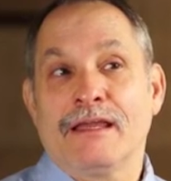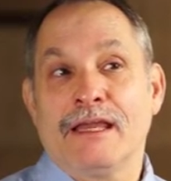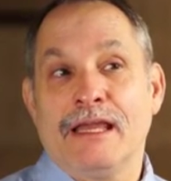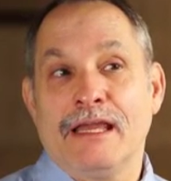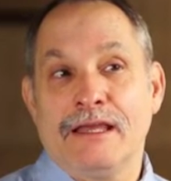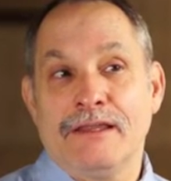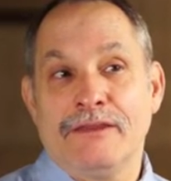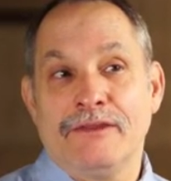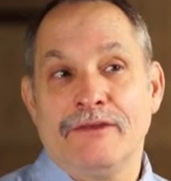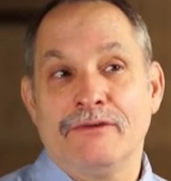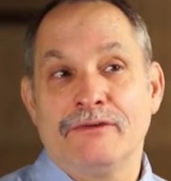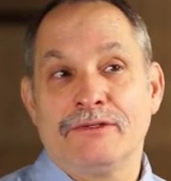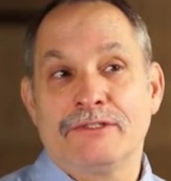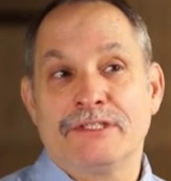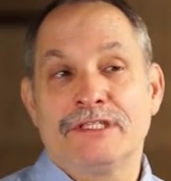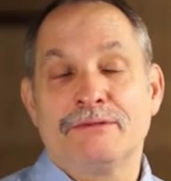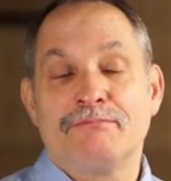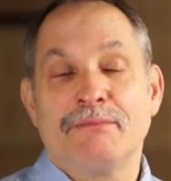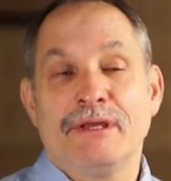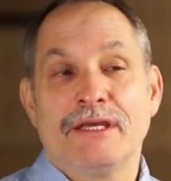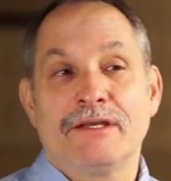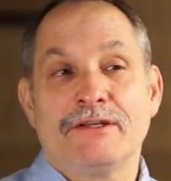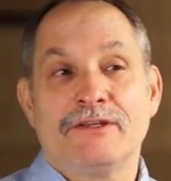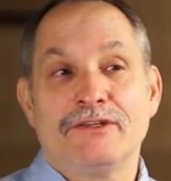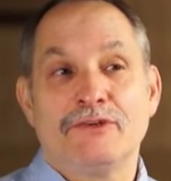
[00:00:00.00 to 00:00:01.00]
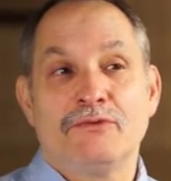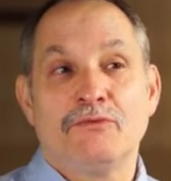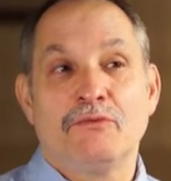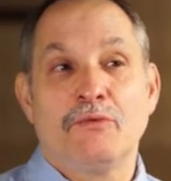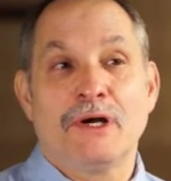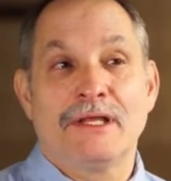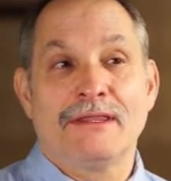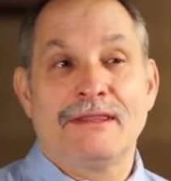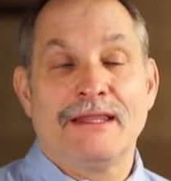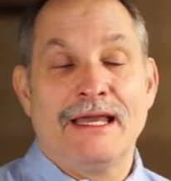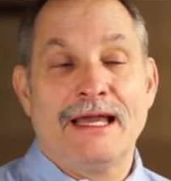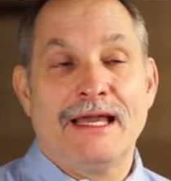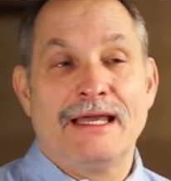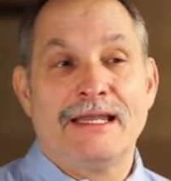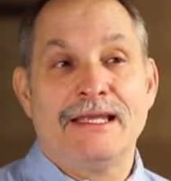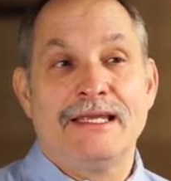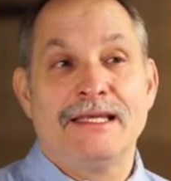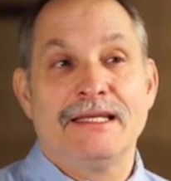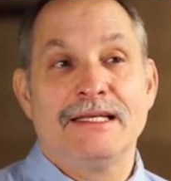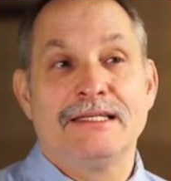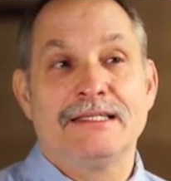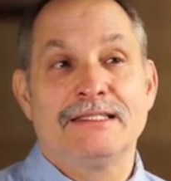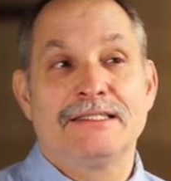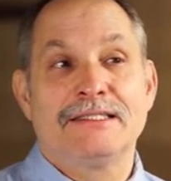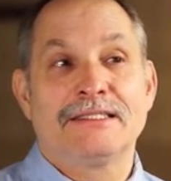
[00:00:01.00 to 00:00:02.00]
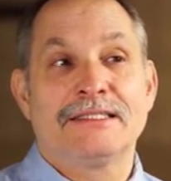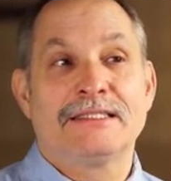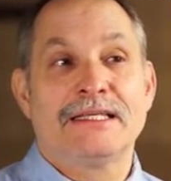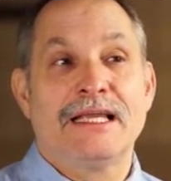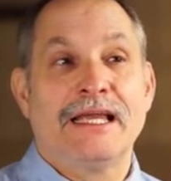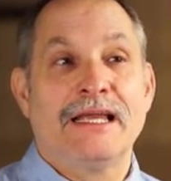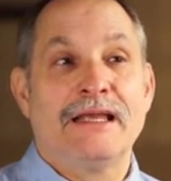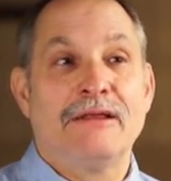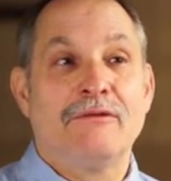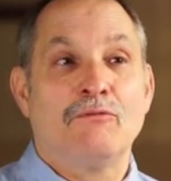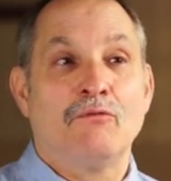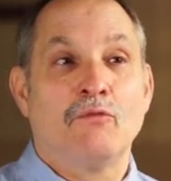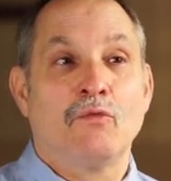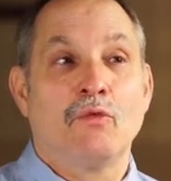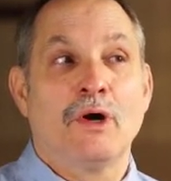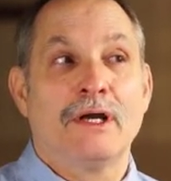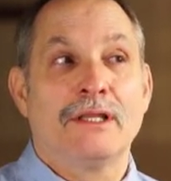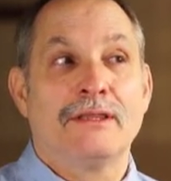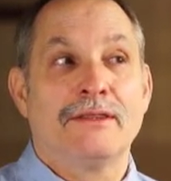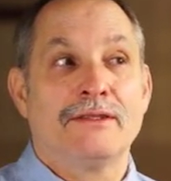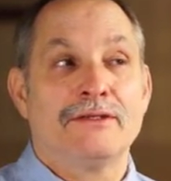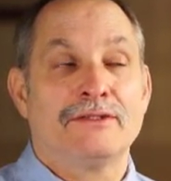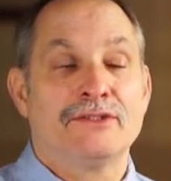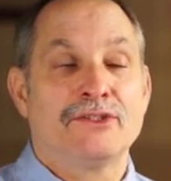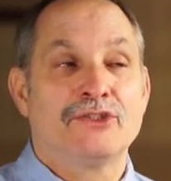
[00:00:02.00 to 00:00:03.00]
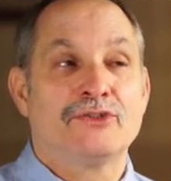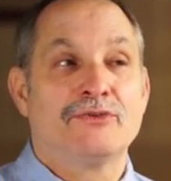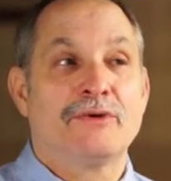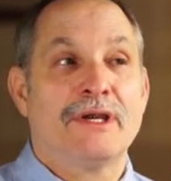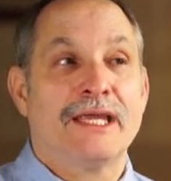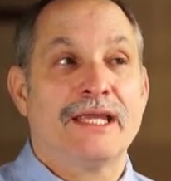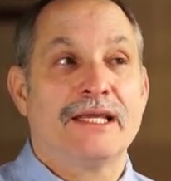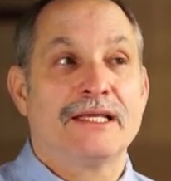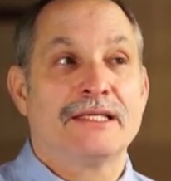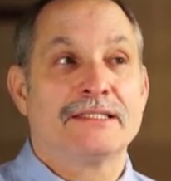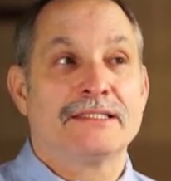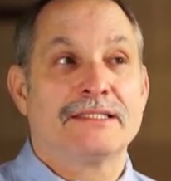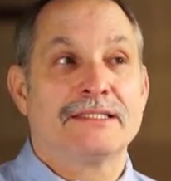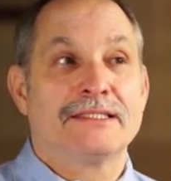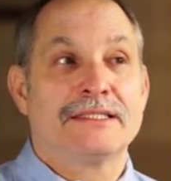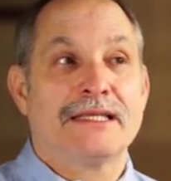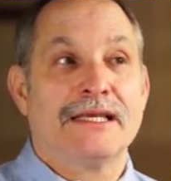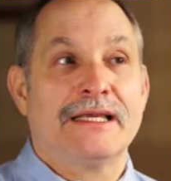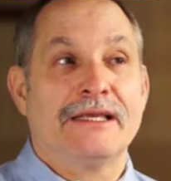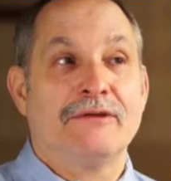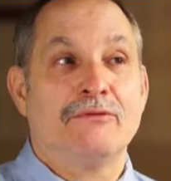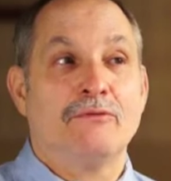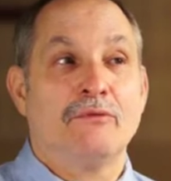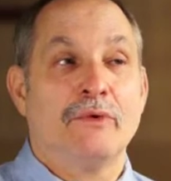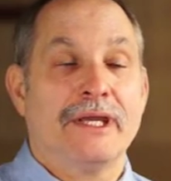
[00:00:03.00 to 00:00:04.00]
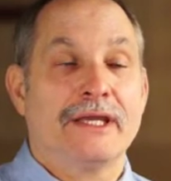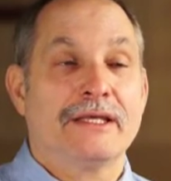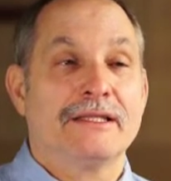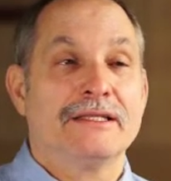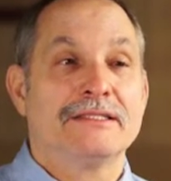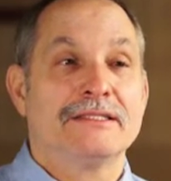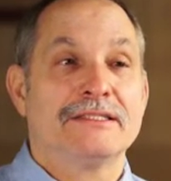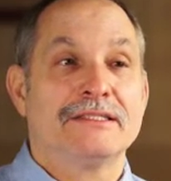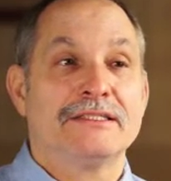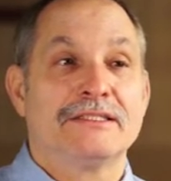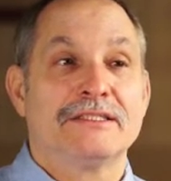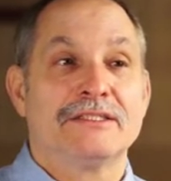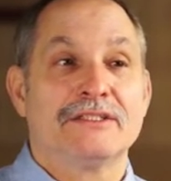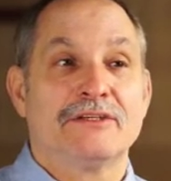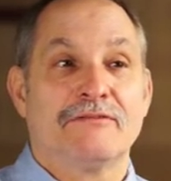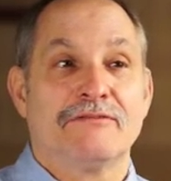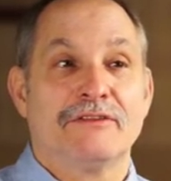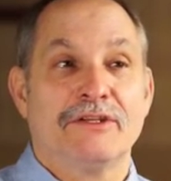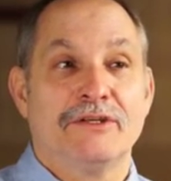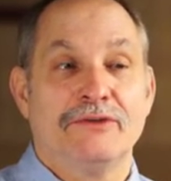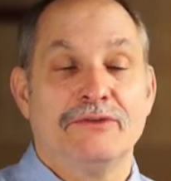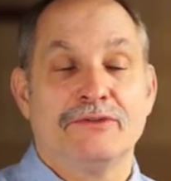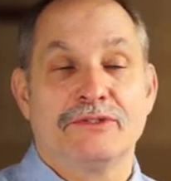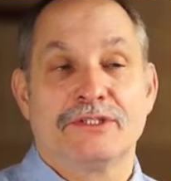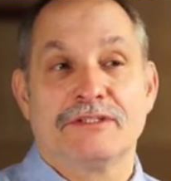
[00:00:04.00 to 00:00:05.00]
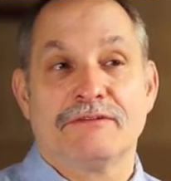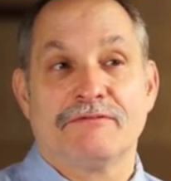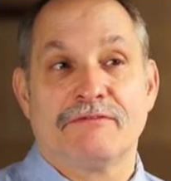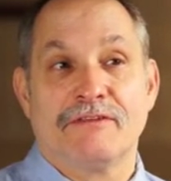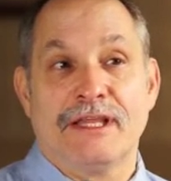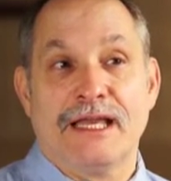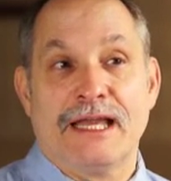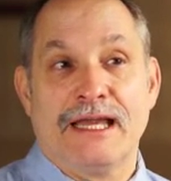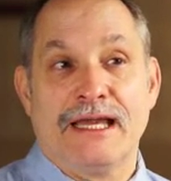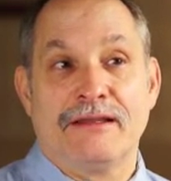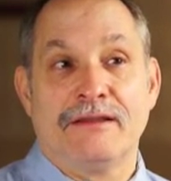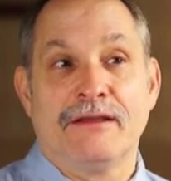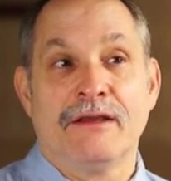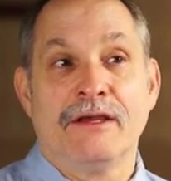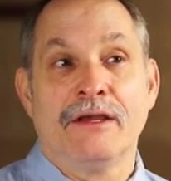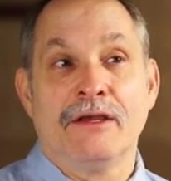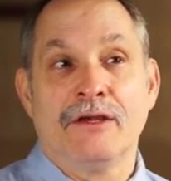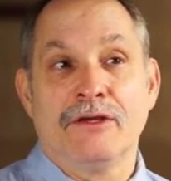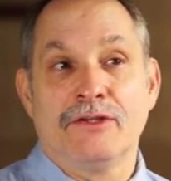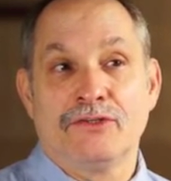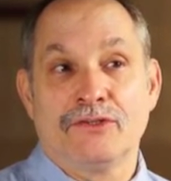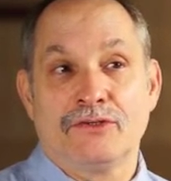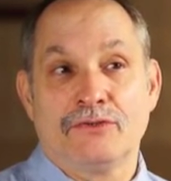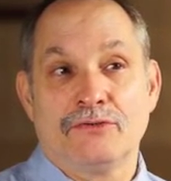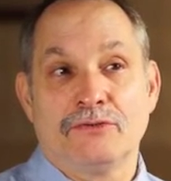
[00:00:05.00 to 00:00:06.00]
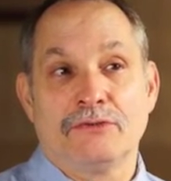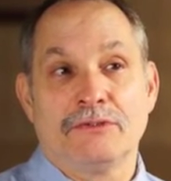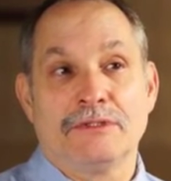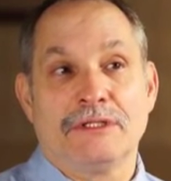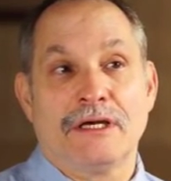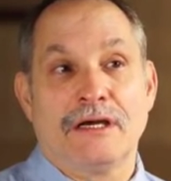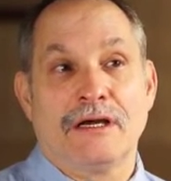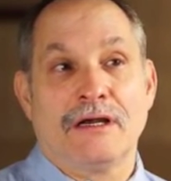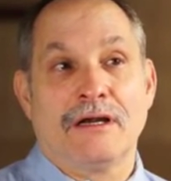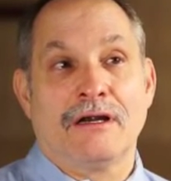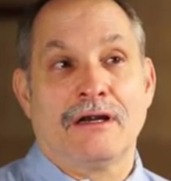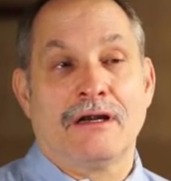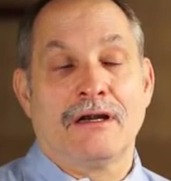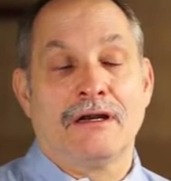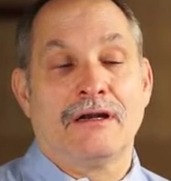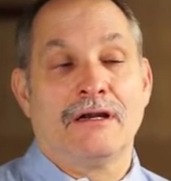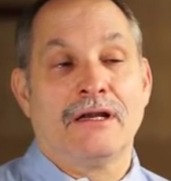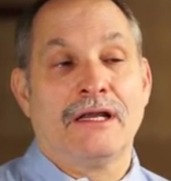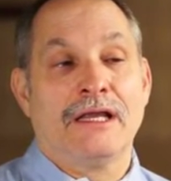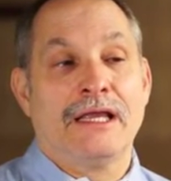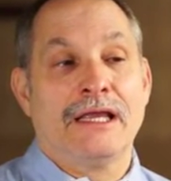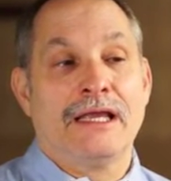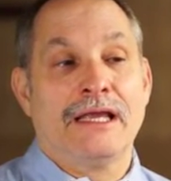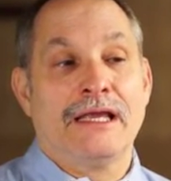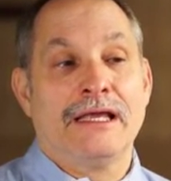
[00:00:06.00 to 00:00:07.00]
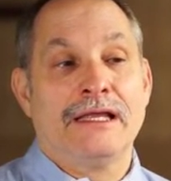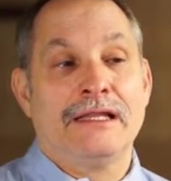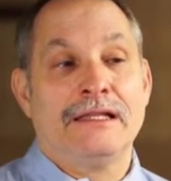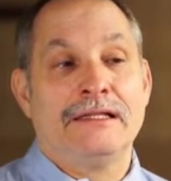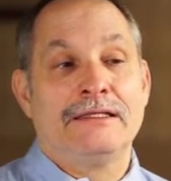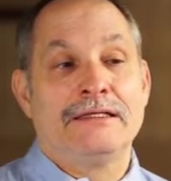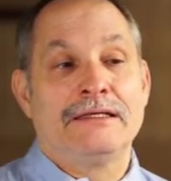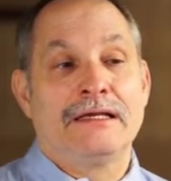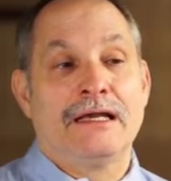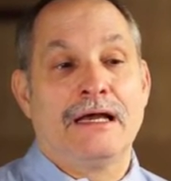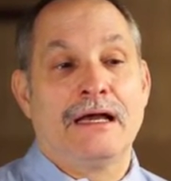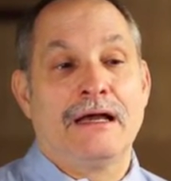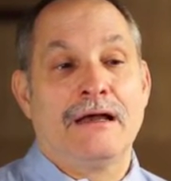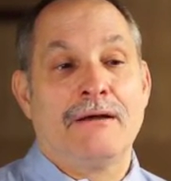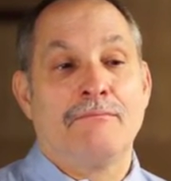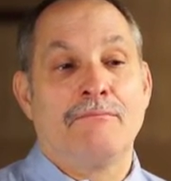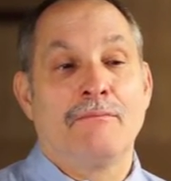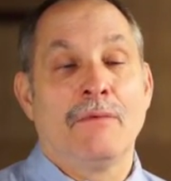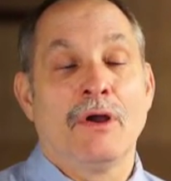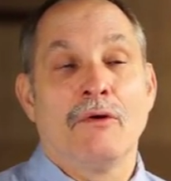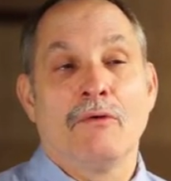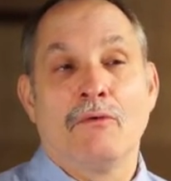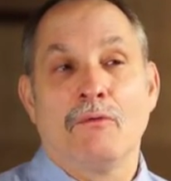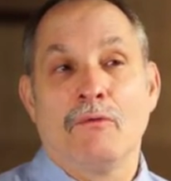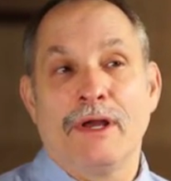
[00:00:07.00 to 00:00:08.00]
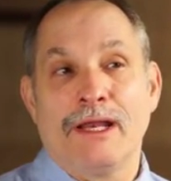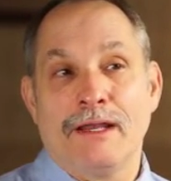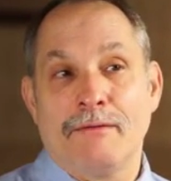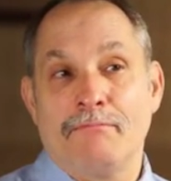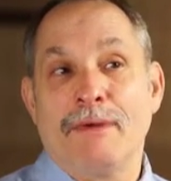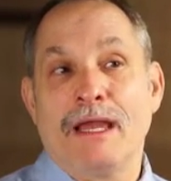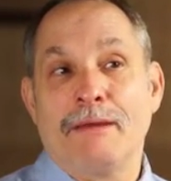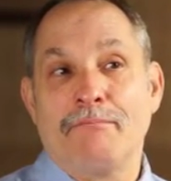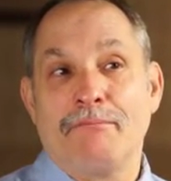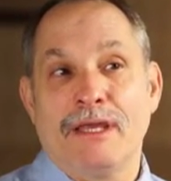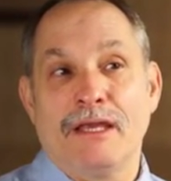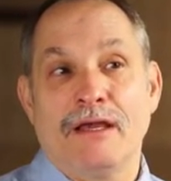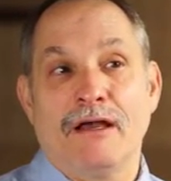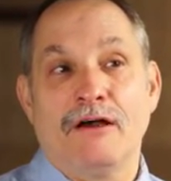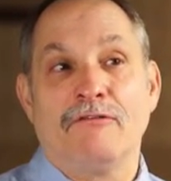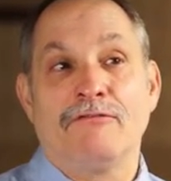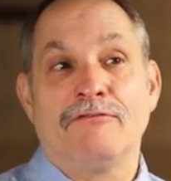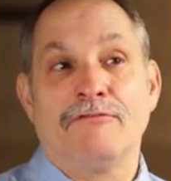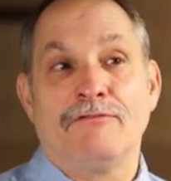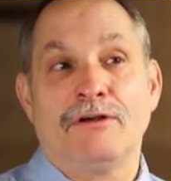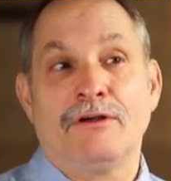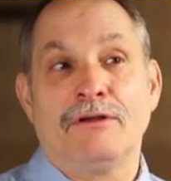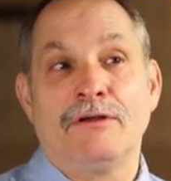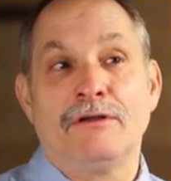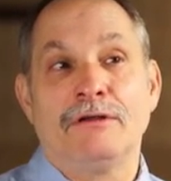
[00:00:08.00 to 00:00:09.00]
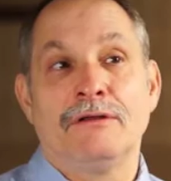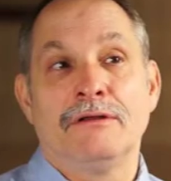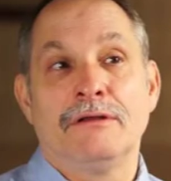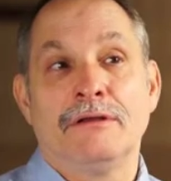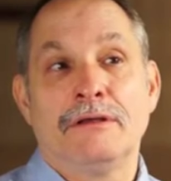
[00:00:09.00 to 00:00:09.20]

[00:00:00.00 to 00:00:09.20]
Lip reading: Can you speak to what that is and what the strengths and weaknesses of the use of that tool are, and when it might be helpful?